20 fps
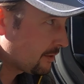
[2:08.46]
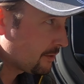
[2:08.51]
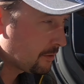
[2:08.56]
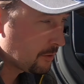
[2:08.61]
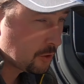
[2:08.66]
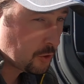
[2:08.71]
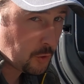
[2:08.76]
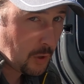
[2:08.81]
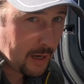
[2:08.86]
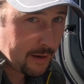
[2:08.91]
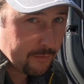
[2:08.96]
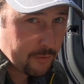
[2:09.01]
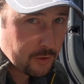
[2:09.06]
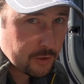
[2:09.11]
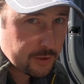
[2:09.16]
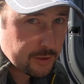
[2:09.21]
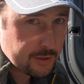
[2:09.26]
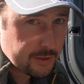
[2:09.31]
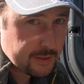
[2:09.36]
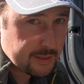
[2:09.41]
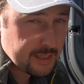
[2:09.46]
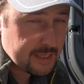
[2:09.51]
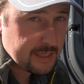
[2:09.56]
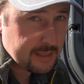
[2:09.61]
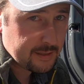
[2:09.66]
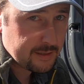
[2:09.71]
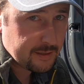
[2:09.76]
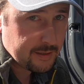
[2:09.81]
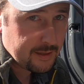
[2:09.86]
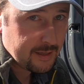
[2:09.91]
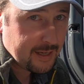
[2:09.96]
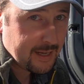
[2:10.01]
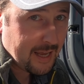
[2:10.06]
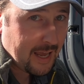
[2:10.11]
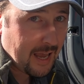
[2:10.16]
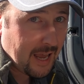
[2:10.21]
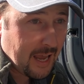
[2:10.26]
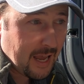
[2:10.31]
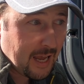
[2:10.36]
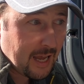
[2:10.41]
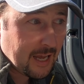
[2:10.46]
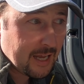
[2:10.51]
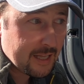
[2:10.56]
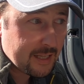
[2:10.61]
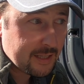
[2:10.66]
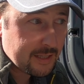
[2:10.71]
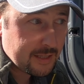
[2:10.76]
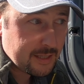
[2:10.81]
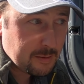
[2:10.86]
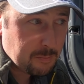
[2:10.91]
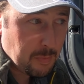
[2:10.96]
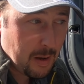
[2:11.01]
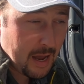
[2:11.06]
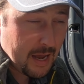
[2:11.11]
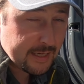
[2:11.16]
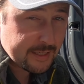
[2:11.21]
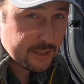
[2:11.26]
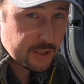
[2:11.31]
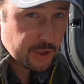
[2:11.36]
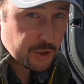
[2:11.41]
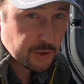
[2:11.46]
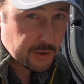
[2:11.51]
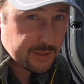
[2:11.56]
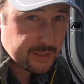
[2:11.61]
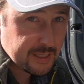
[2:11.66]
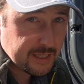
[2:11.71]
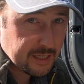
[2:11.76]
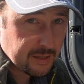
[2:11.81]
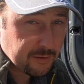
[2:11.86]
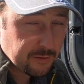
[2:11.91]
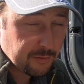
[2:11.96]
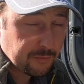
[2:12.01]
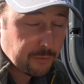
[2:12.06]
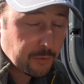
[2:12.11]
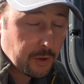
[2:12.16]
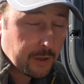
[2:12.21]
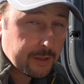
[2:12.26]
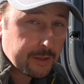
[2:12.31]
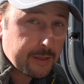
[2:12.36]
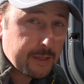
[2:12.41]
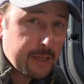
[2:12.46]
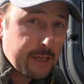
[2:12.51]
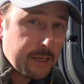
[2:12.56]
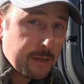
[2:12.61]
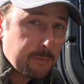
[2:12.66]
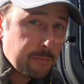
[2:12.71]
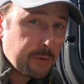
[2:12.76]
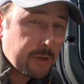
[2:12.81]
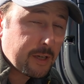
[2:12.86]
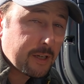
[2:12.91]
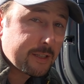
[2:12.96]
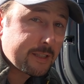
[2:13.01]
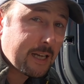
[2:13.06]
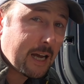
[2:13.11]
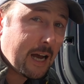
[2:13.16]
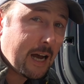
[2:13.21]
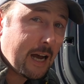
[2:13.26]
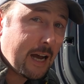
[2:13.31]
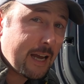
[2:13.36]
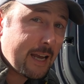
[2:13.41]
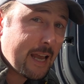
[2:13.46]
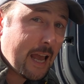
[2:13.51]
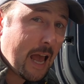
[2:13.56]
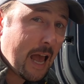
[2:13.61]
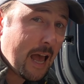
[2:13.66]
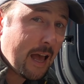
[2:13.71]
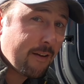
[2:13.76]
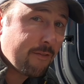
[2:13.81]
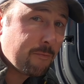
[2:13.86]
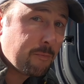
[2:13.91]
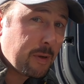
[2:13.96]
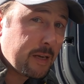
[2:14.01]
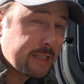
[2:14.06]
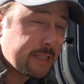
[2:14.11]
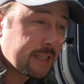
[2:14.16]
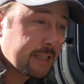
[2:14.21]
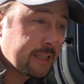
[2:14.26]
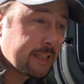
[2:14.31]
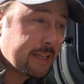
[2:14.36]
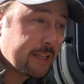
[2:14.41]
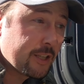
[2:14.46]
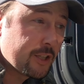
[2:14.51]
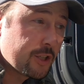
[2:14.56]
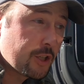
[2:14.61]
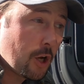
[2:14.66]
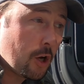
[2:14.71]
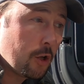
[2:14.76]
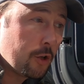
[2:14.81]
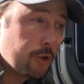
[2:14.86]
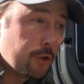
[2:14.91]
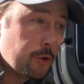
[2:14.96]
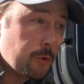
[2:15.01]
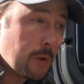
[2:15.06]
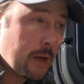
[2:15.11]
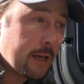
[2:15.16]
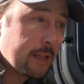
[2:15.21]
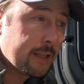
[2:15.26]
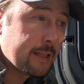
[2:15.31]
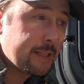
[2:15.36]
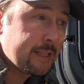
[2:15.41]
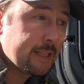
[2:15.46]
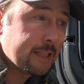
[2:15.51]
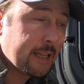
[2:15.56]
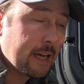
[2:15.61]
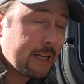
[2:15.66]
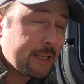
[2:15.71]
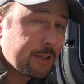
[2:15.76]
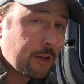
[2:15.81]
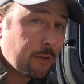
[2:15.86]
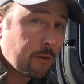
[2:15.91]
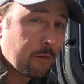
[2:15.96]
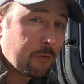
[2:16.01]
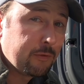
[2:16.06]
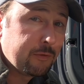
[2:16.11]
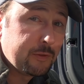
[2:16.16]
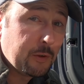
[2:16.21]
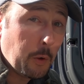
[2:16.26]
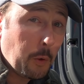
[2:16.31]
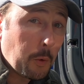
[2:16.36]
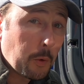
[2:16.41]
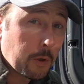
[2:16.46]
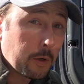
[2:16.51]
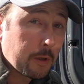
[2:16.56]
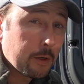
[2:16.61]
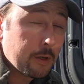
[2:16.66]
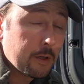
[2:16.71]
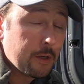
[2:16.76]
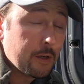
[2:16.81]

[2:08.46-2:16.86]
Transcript: the driver's seat and the passenger seat at the front, because I have basically installed new LED lights on the floor